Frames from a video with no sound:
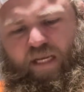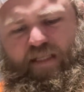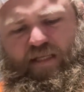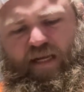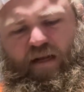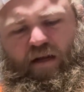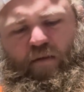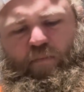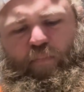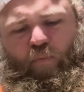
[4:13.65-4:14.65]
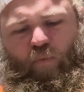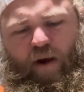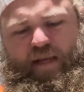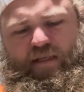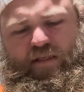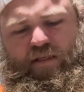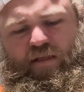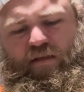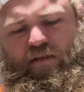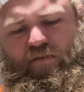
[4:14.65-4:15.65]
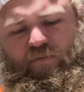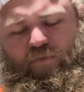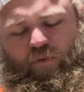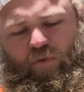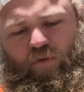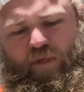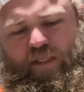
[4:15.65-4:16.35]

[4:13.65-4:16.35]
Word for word: It's like a bright floral.